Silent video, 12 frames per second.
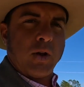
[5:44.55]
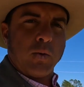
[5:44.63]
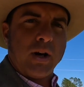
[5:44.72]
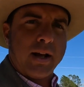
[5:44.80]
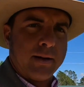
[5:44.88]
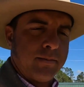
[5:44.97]
we're
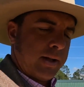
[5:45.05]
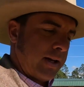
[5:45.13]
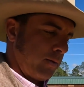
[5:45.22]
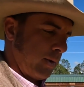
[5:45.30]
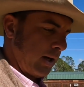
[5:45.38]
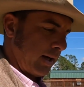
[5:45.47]
not
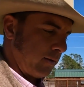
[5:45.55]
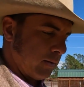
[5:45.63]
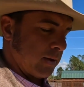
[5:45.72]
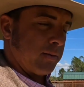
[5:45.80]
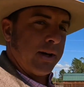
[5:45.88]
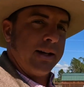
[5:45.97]
complaining. We like
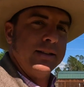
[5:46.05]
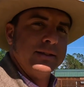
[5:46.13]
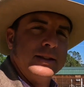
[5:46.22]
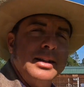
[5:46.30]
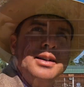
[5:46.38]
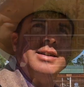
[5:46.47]
when it rains.